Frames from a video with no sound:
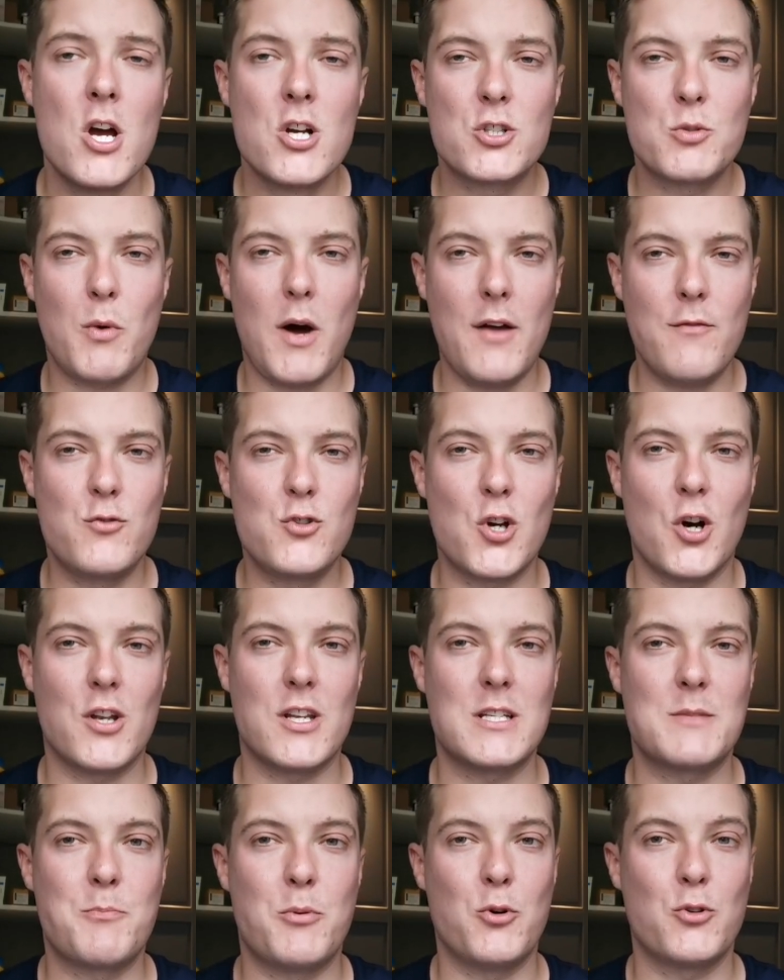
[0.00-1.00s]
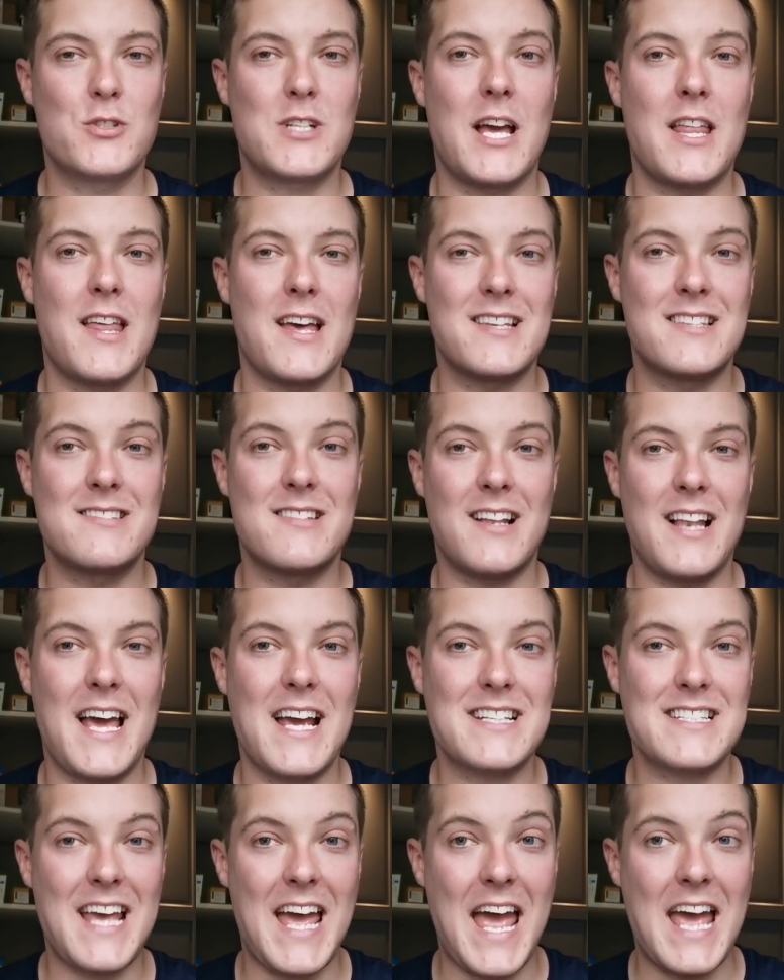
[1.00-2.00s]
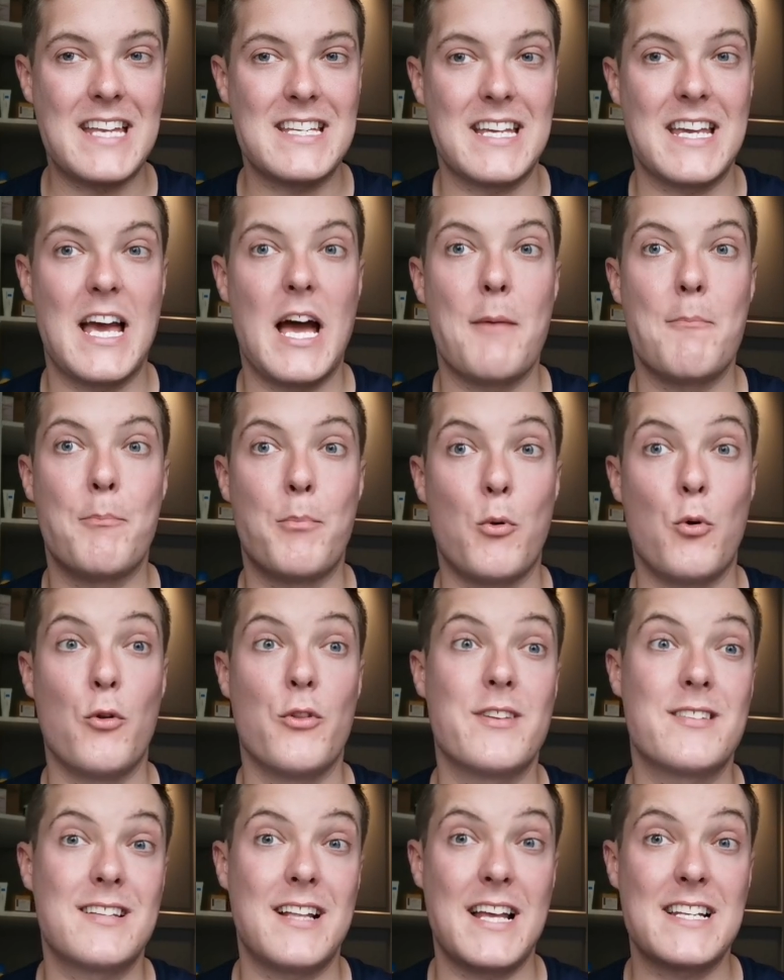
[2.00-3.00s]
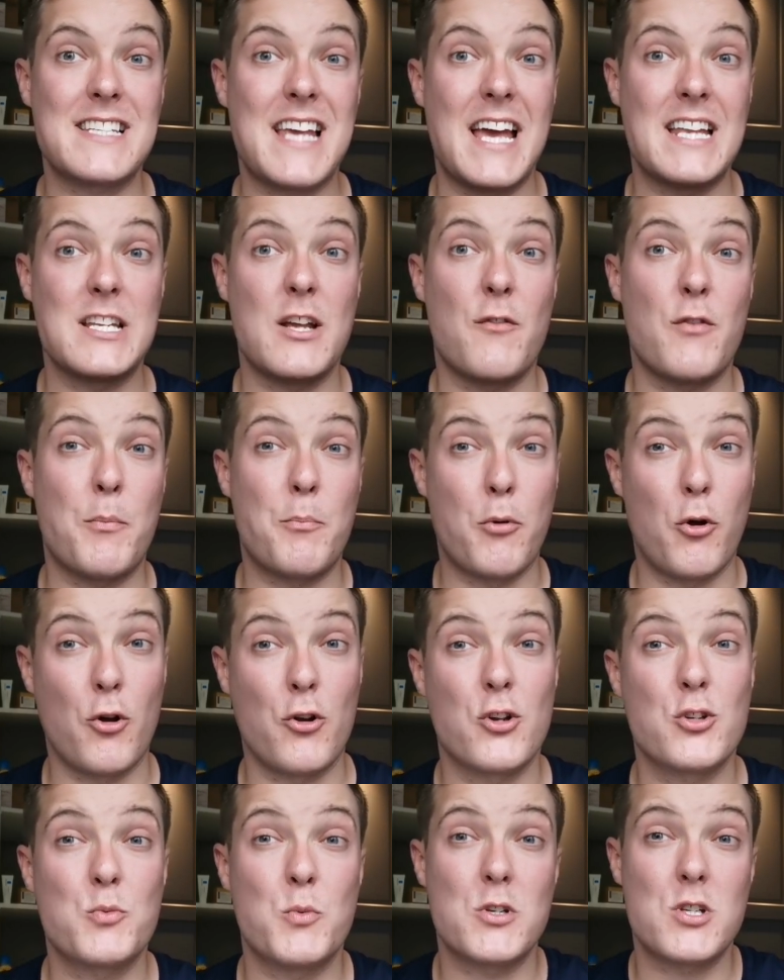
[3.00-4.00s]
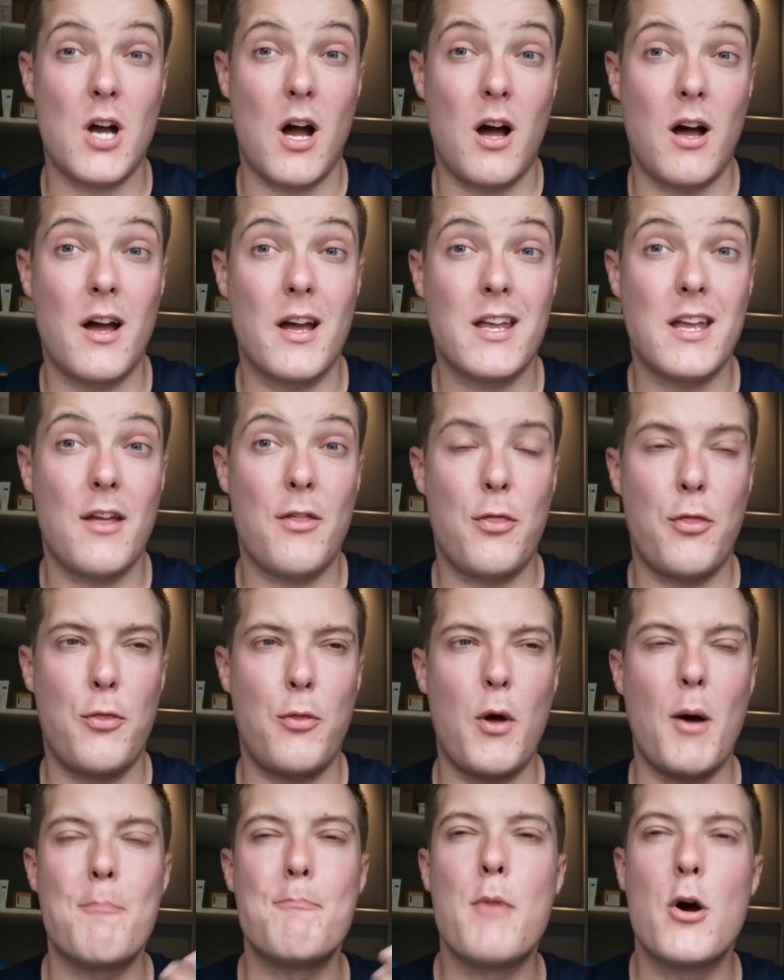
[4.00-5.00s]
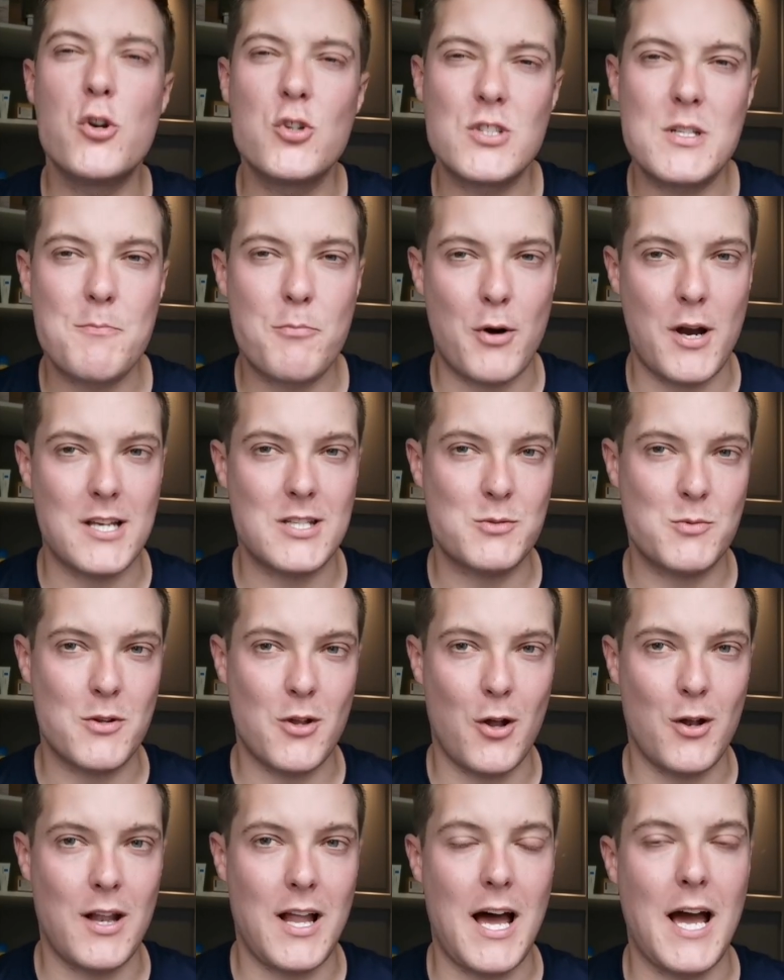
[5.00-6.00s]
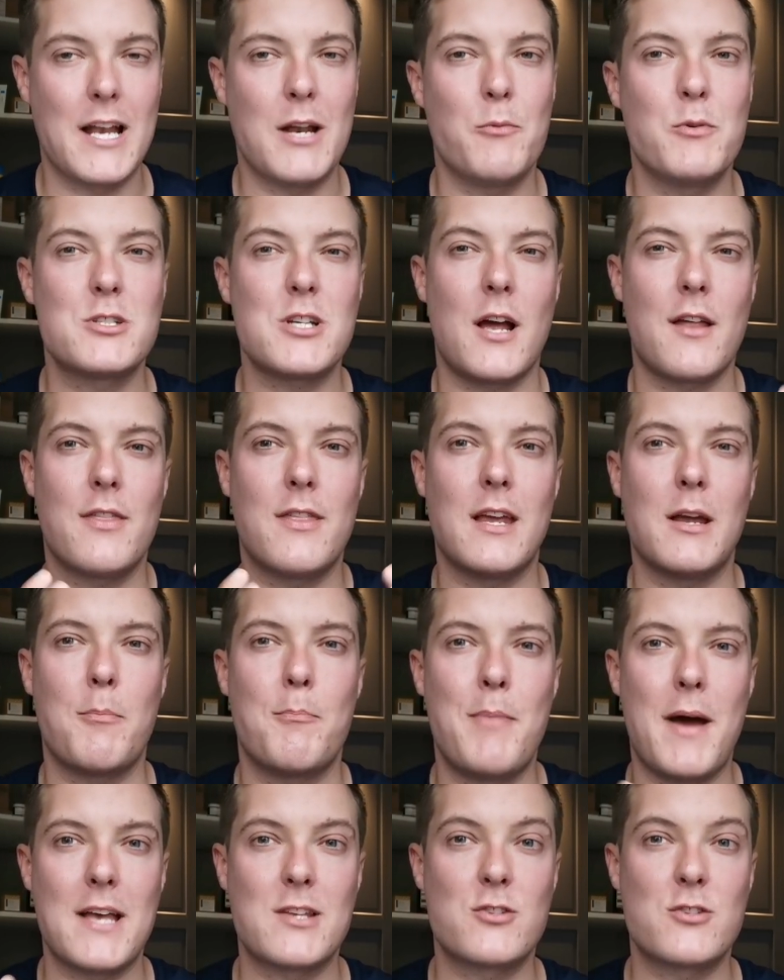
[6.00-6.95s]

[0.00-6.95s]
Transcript: So what I've done is pulled together a select edit and bought the select edit of the products which I am most impressed with online and which I think